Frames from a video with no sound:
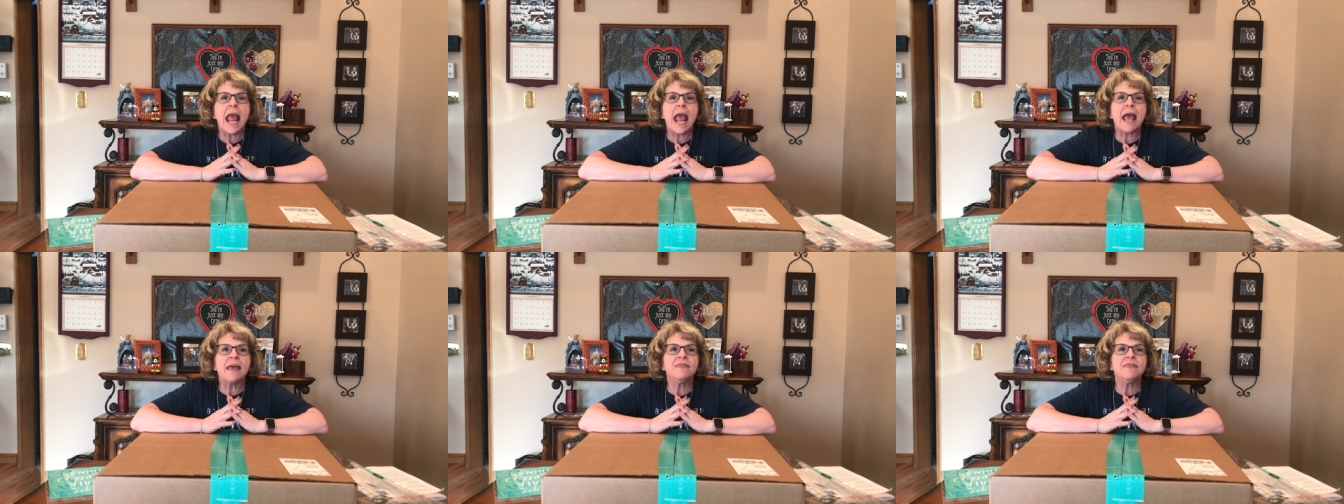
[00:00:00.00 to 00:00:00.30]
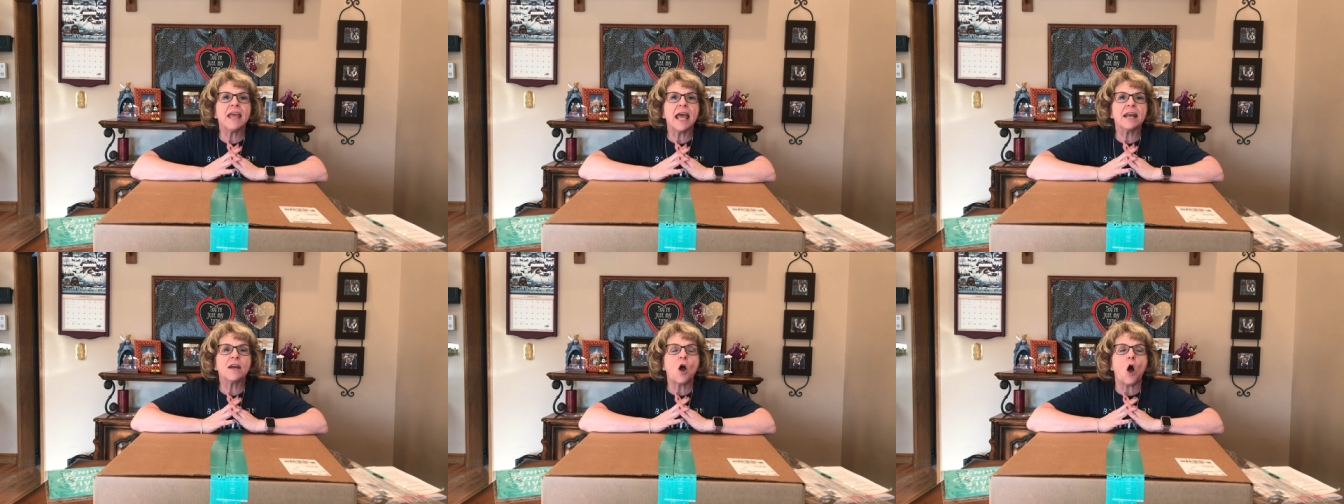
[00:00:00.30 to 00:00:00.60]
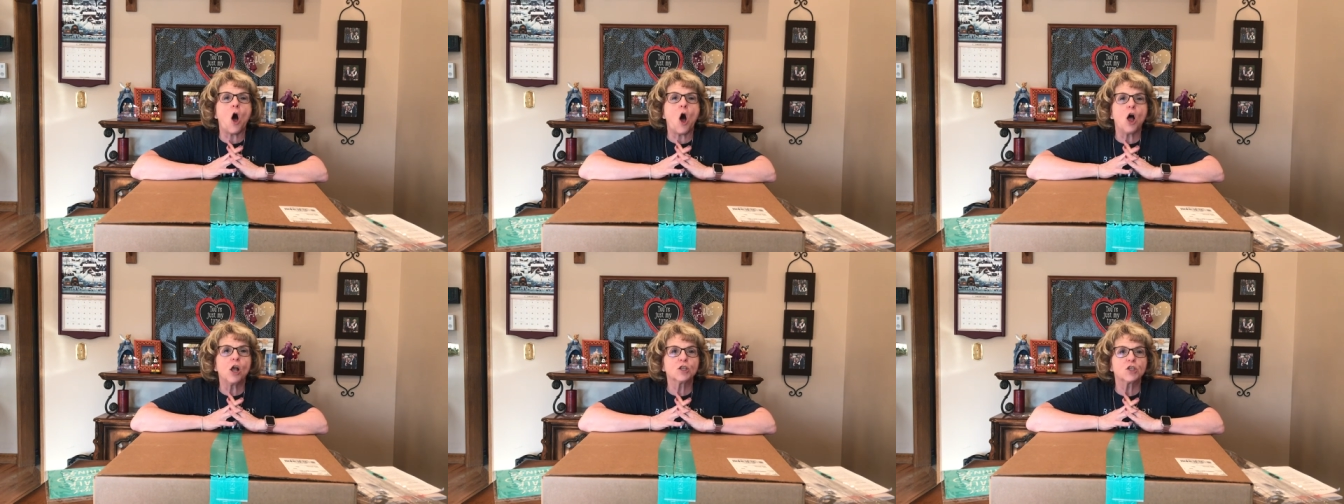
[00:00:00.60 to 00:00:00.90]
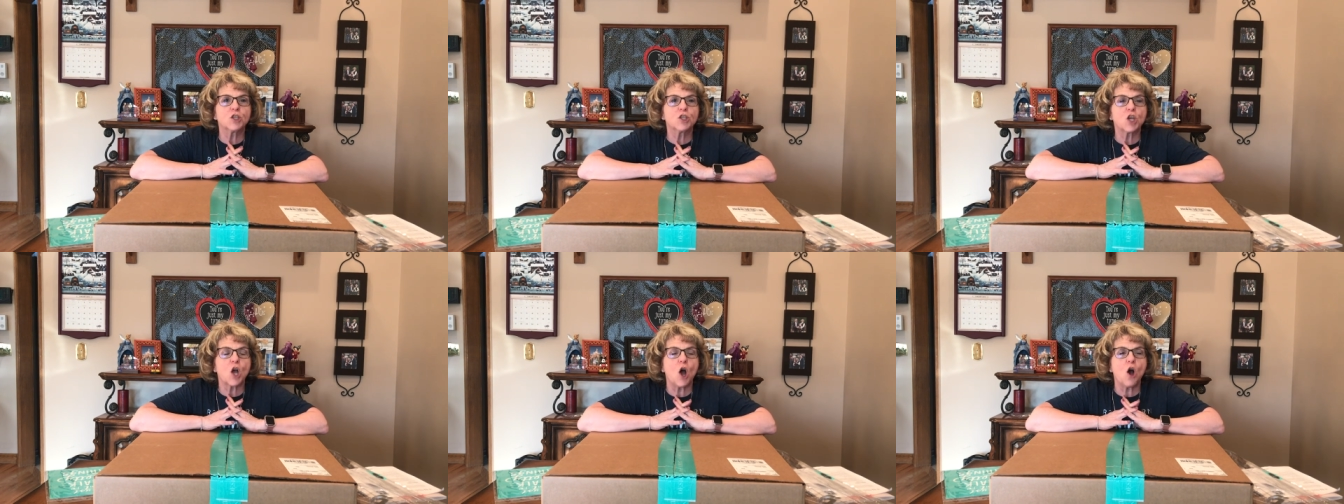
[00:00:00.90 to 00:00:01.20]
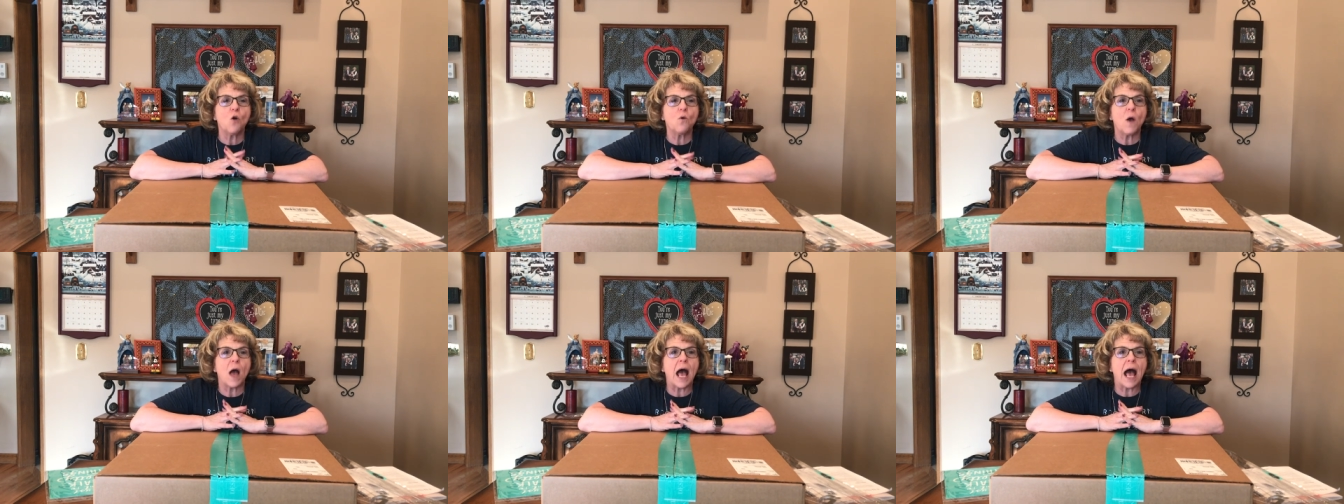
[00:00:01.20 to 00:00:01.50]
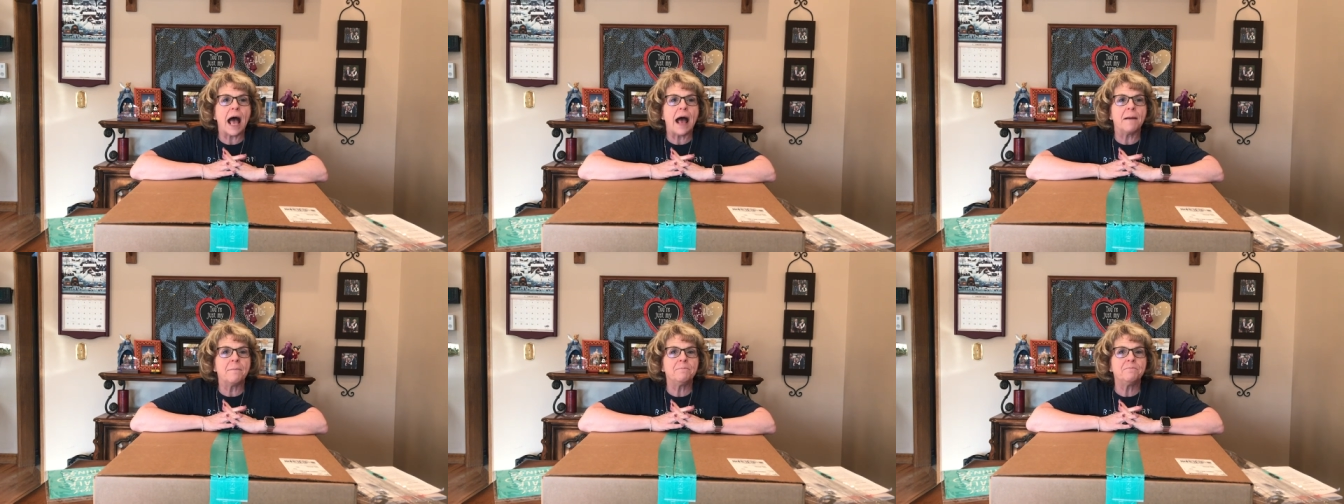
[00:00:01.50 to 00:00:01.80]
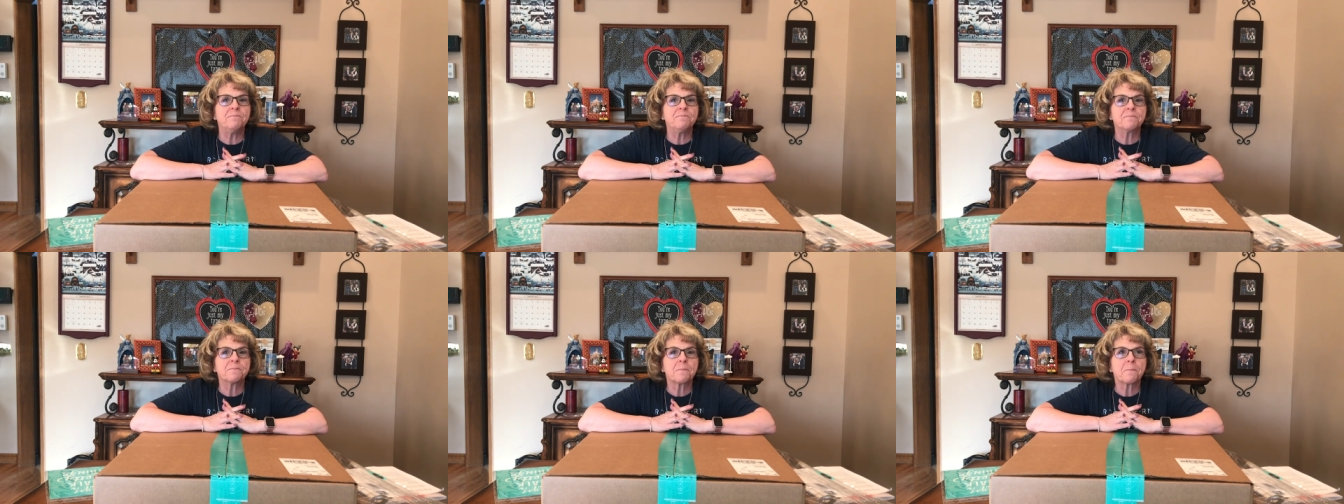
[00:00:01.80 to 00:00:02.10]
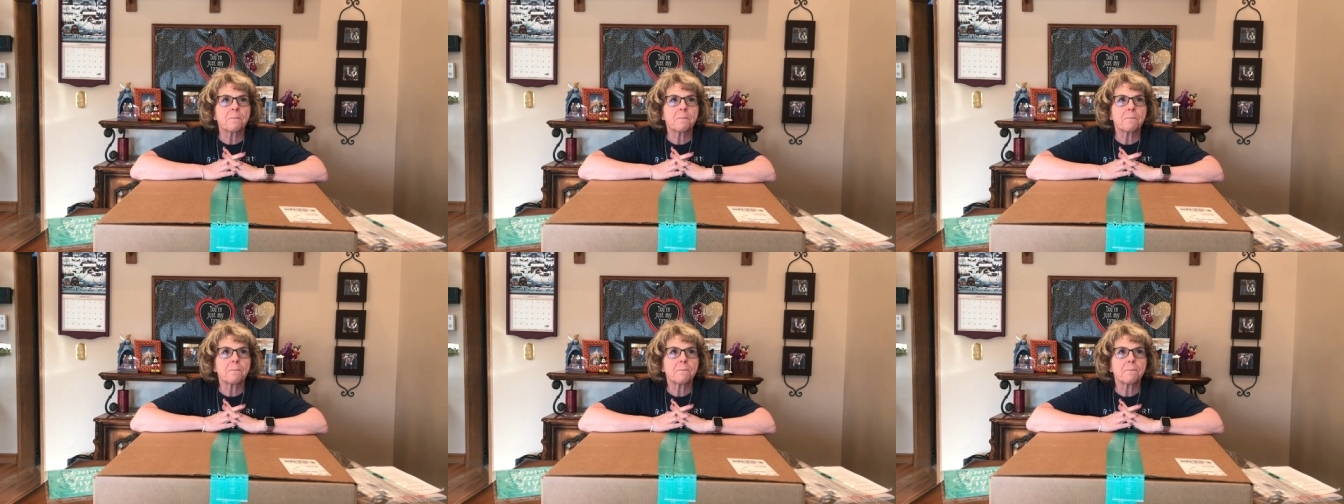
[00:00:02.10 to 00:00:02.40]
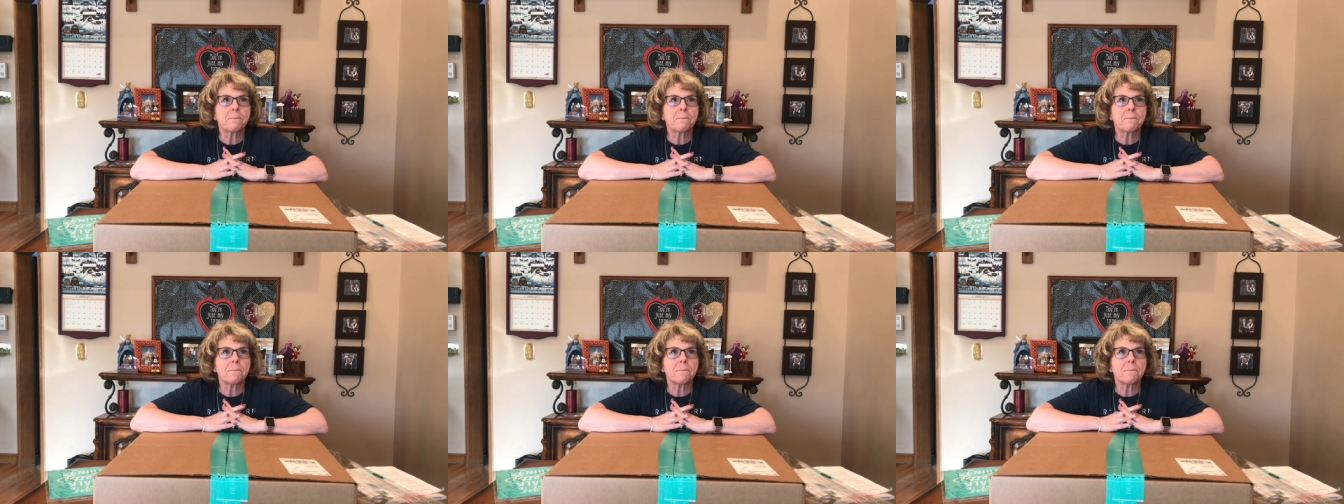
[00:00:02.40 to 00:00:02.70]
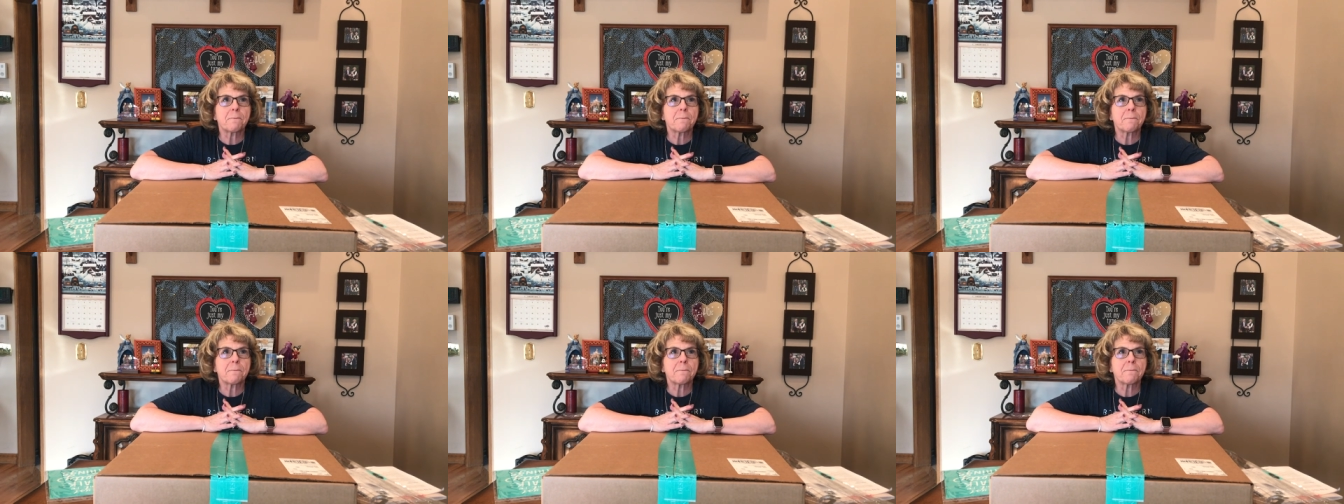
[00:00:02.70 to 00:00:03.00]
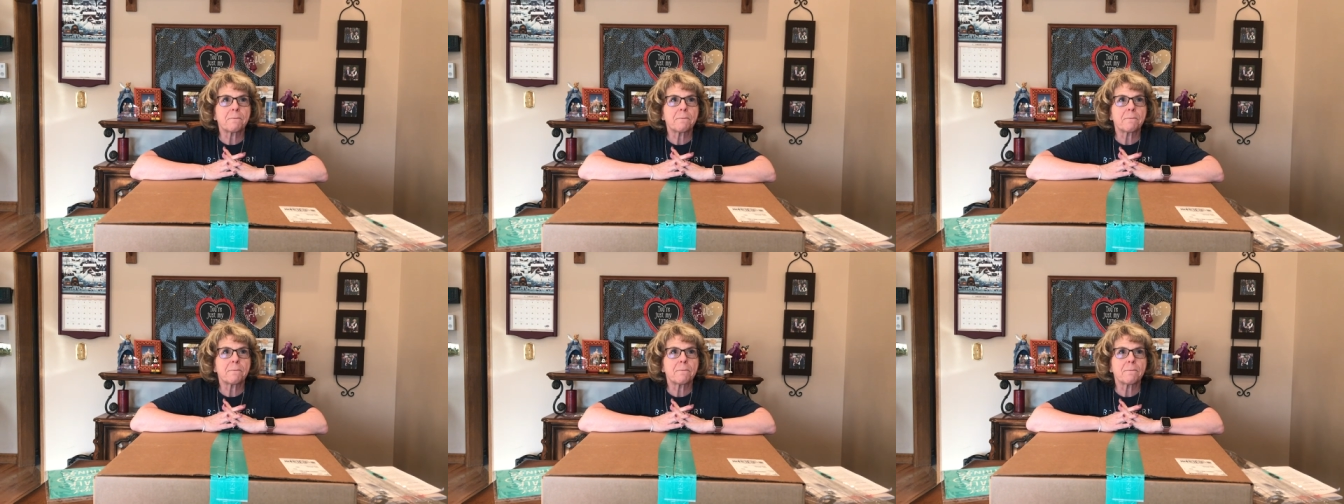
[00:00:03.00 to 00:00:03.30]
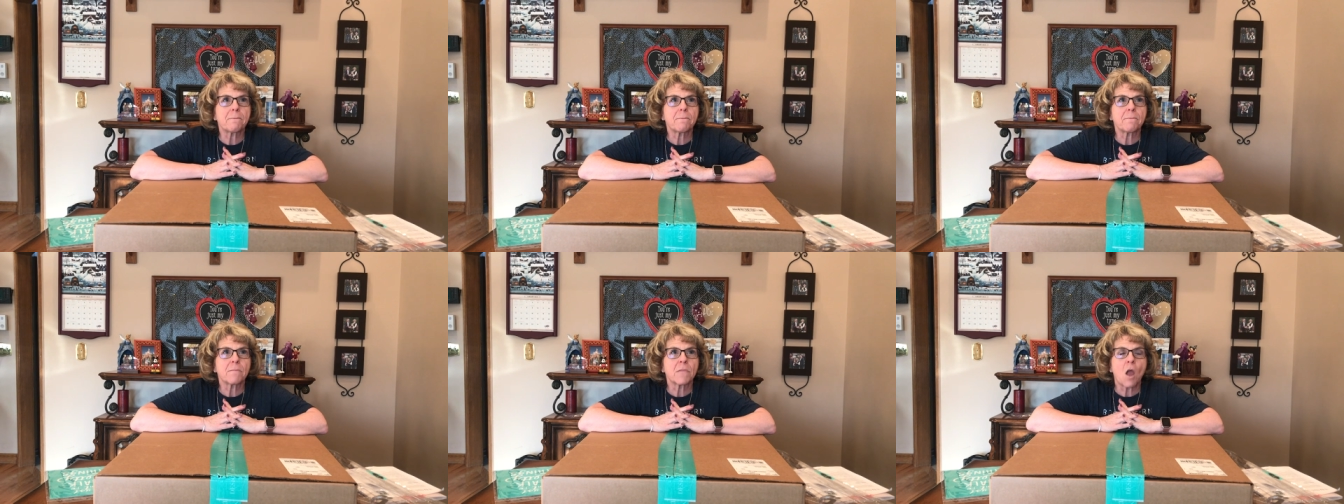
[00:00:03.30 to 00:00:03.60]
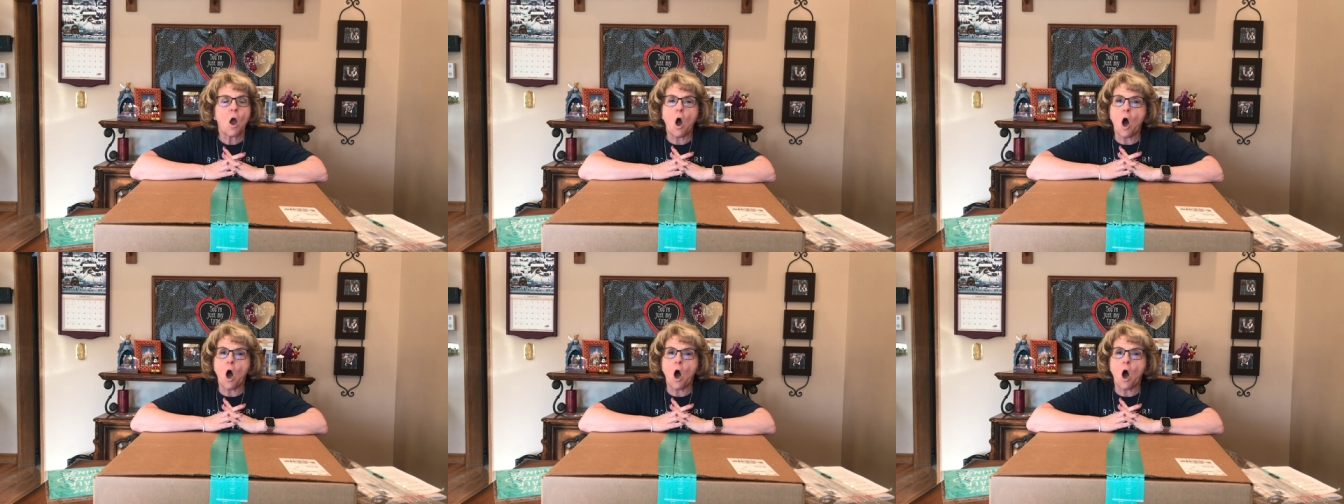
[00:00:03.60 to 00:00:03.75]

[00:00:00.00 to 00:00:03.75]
And then also. Um, but you can look at it right now online.